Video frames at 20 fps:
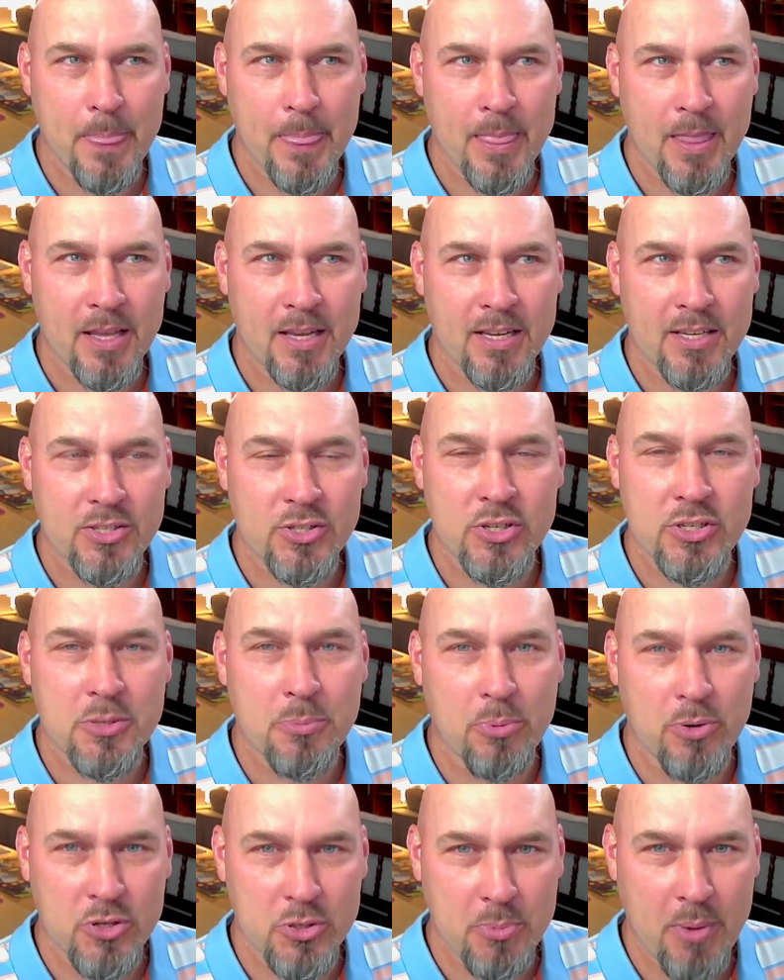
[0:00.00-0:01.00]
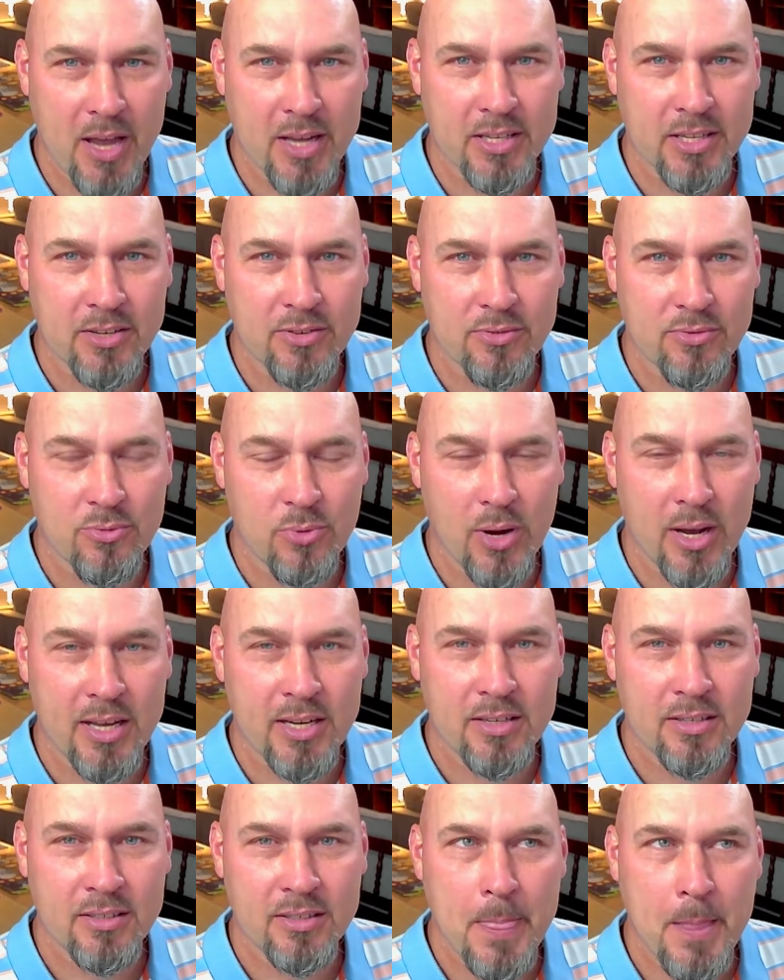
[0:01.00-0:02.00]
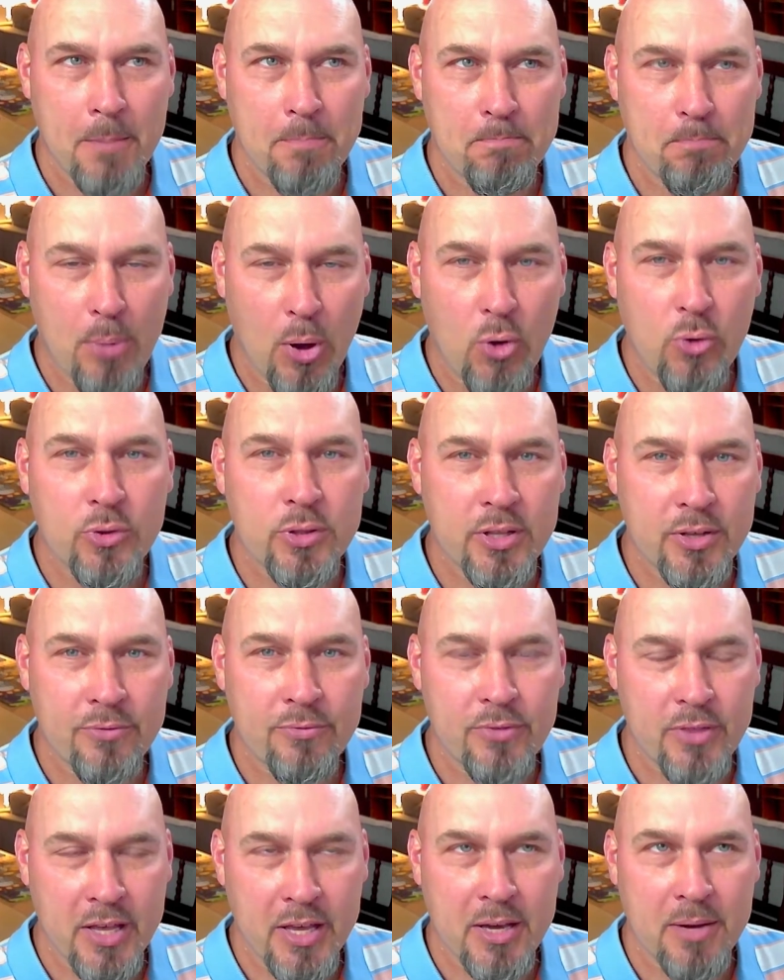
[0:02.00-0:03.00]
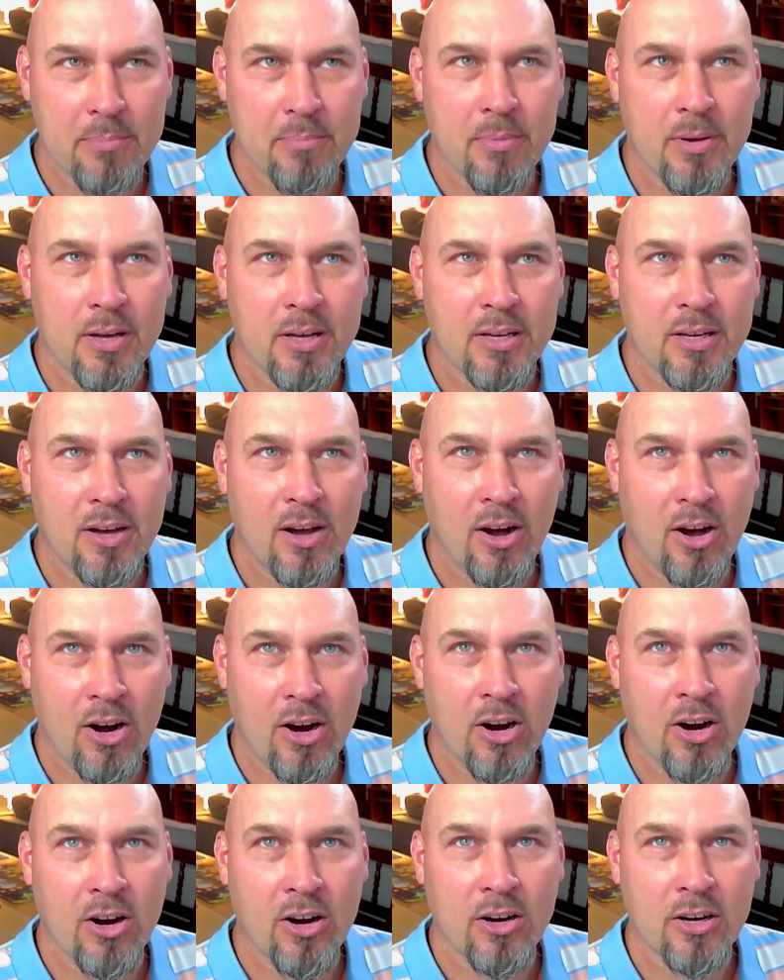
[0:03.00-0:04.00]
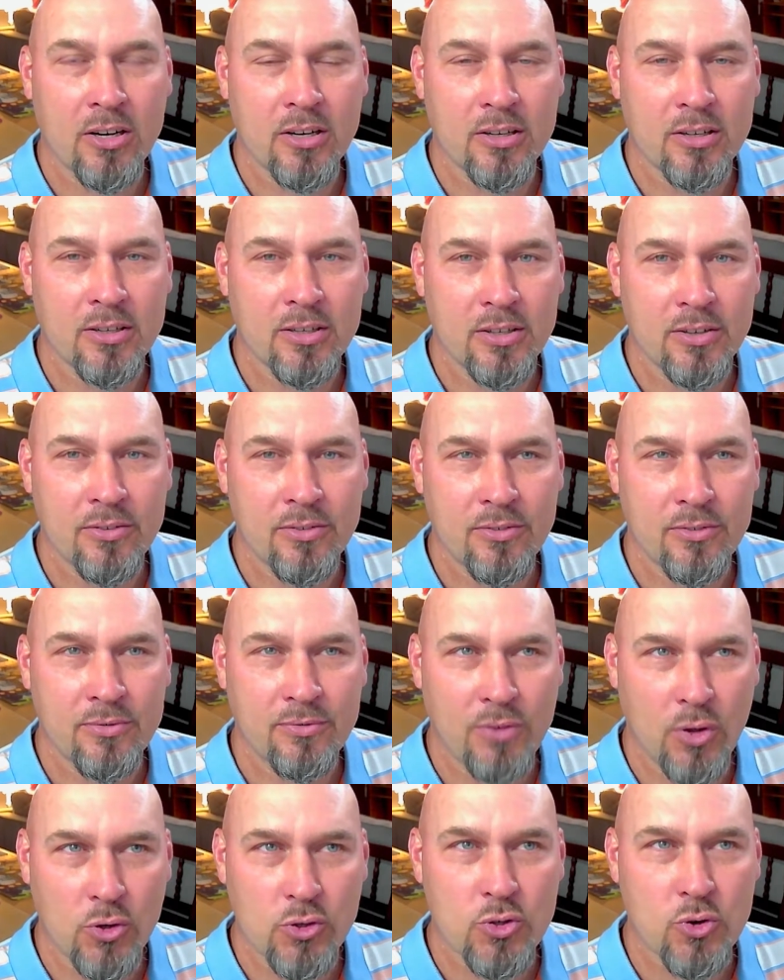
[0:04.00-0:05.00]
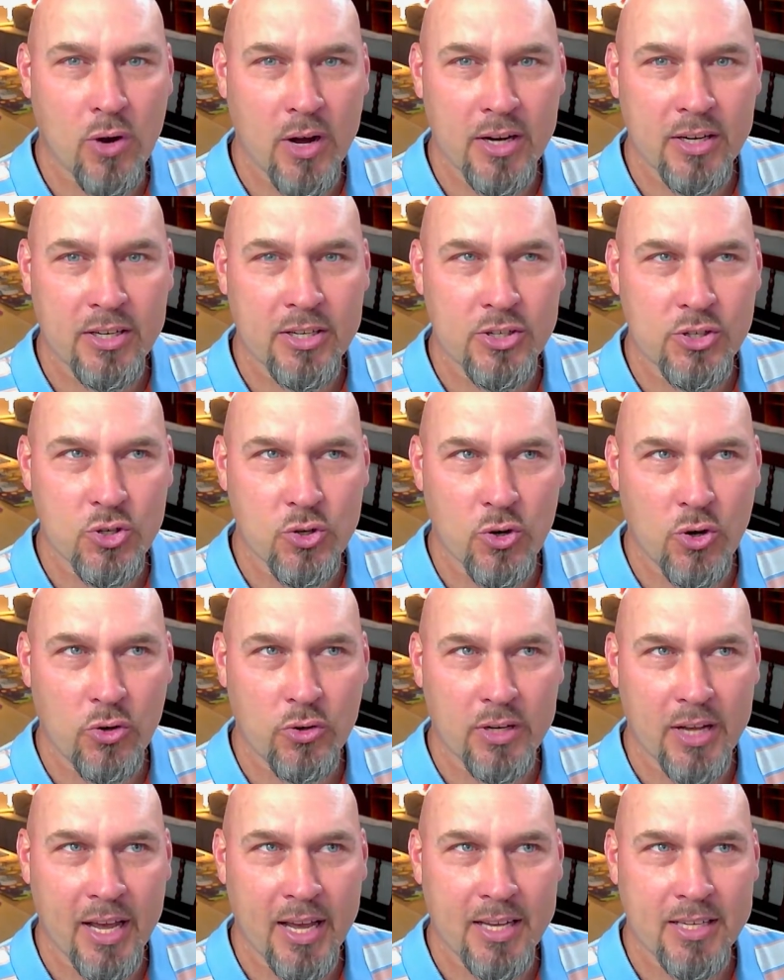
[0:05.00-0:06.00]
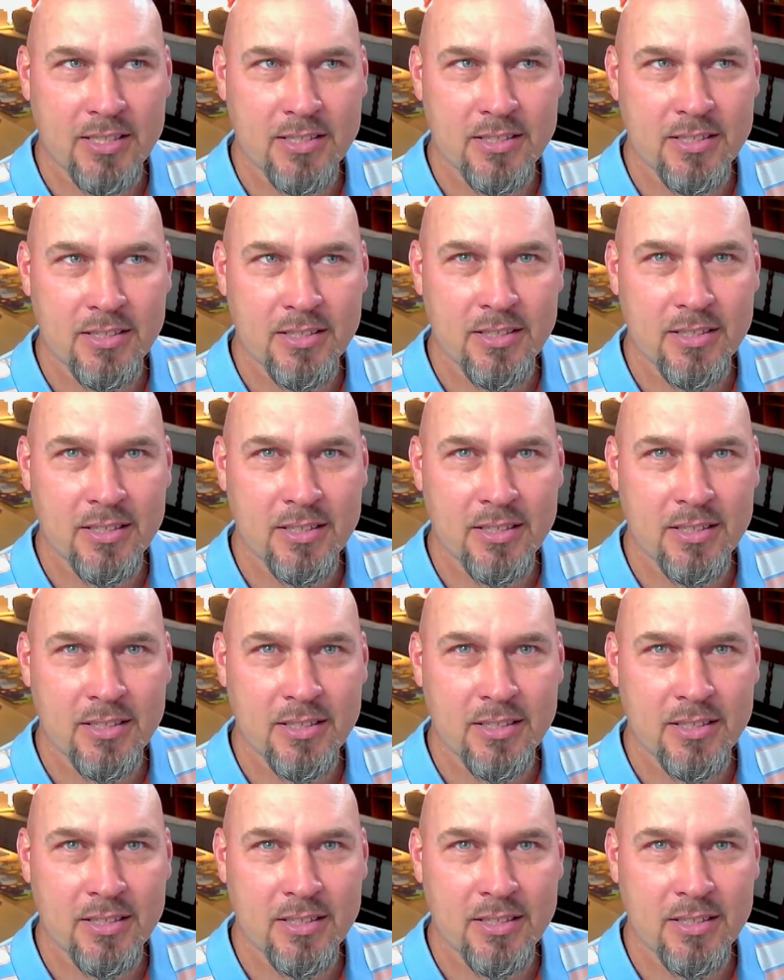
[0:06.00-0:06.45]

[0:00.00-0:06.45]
It's just perspective, right? Both of them are Voltron control decks.